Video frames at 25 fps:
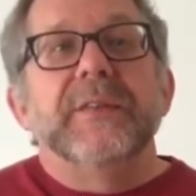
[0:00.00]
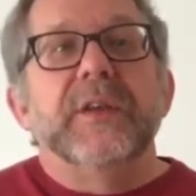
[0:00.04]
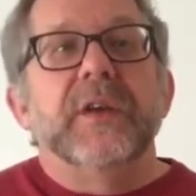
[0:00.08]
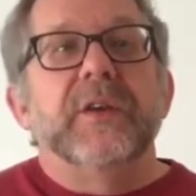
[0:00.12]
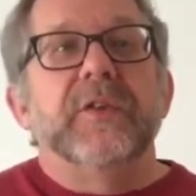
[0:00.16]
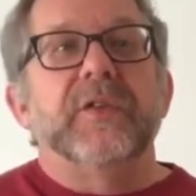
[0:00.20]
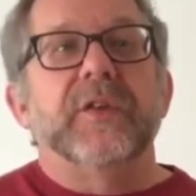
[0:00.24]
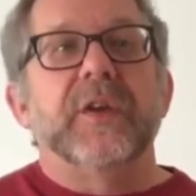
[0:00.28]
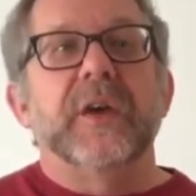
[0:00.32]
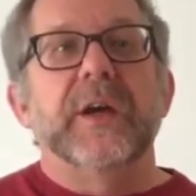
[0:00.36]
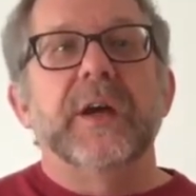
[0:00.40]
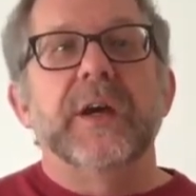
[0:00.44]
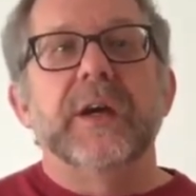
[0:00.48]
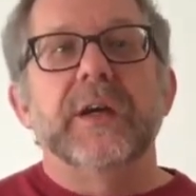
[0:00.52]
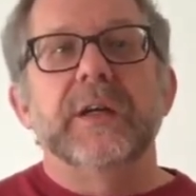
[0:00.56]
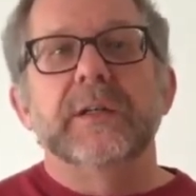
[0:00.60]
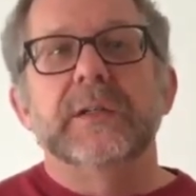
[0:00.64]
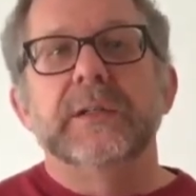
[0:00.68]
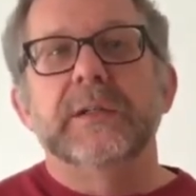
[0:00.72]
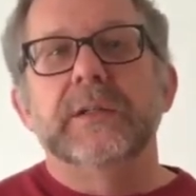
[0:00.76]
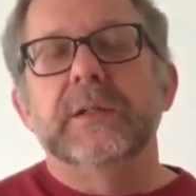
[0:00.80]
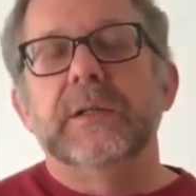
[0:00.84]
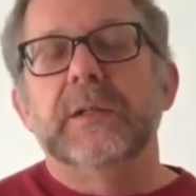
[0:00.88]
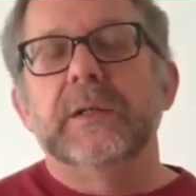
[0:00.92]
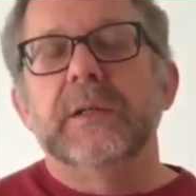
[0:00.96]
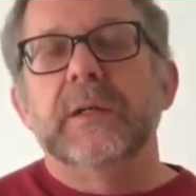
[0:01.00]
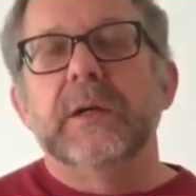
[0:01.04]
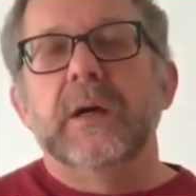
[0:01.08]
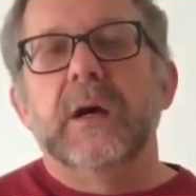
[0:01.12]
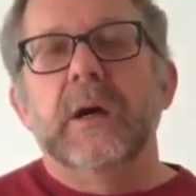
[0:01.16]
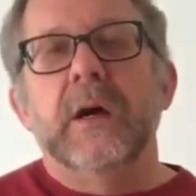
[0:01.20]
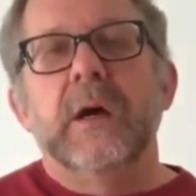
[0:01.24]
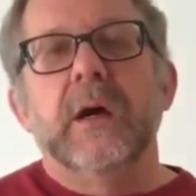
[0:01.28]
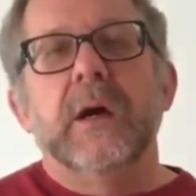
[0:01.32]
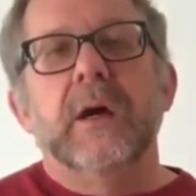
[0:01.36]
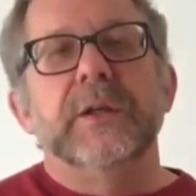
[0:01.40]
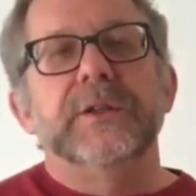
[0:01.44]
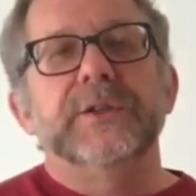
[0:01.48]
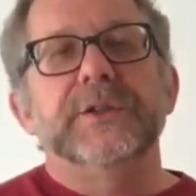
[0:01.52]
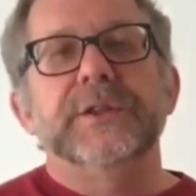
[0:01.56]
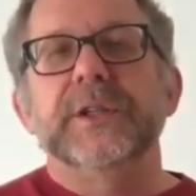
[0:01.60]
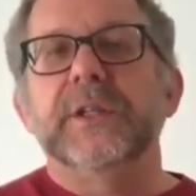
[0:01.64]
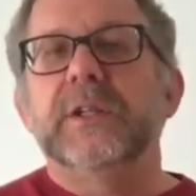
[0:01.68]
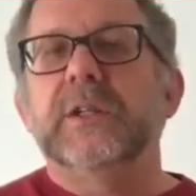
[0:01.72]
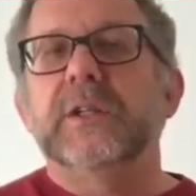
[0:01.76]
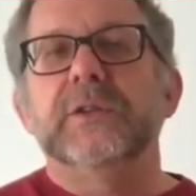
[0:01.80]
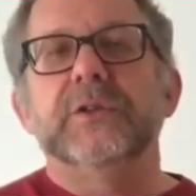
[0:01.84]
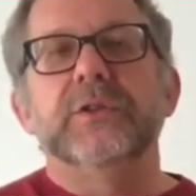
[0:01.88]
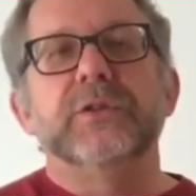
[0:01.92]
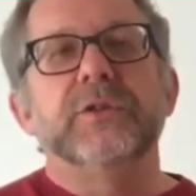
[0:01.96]
this year? She
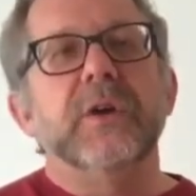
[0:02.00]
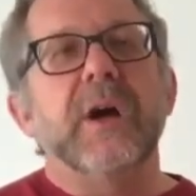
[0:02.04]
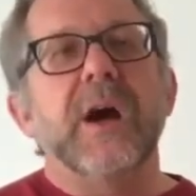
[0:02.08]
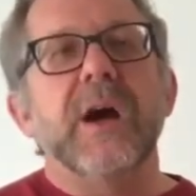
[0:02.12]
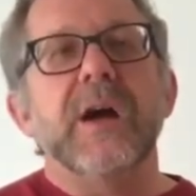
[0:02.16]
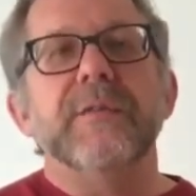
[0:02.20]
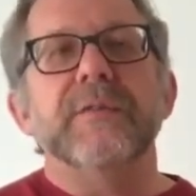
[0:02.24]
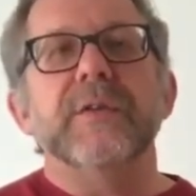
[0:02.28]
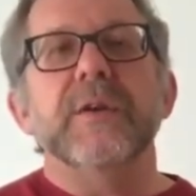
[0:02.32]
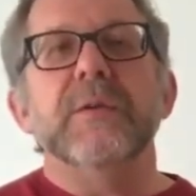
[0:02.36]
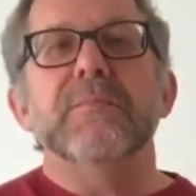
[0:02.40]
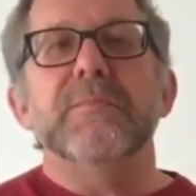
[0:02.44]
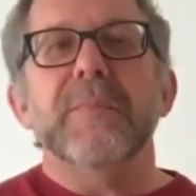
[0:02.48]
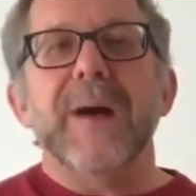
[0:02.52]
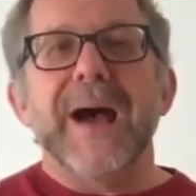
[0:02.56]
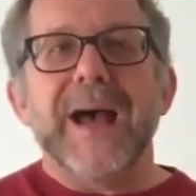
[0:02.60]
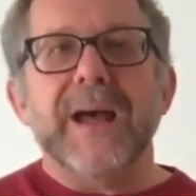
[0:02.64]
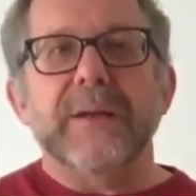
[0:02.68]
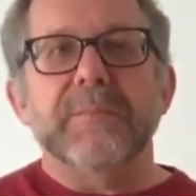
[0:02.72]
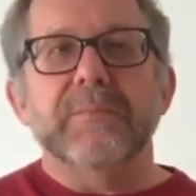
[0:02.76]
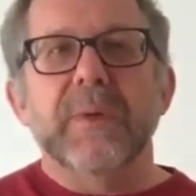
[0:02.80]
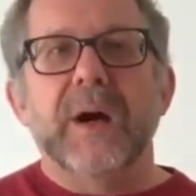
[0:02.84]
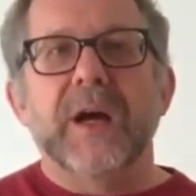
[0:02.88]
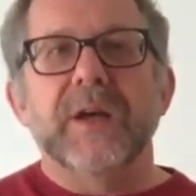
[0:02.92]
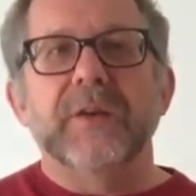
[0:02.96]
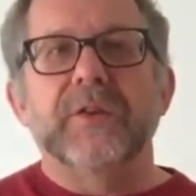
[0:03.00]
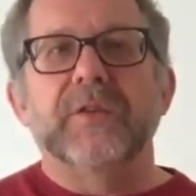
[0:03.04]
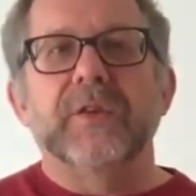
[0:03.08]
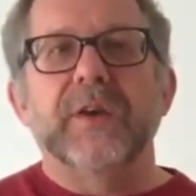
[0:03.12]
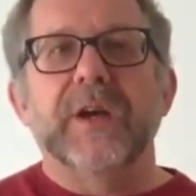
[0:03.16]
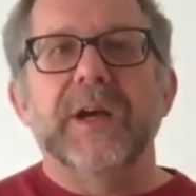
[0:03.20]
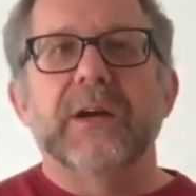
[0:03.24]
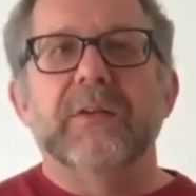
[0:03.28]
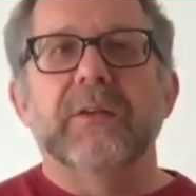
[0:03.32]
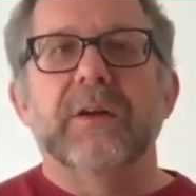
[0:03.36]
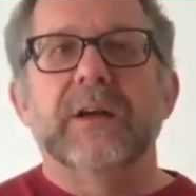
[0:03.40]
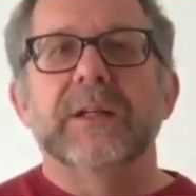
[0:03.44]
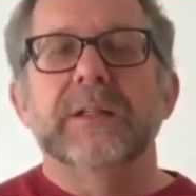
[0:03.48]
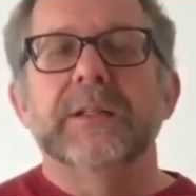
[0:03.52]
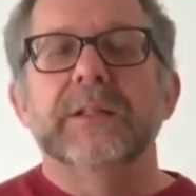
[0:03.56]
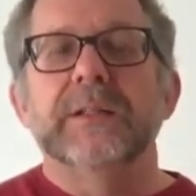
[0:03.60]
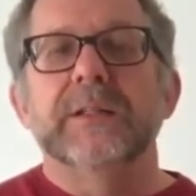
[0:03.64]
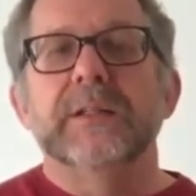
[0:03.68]
could drive you mad, my Sarah.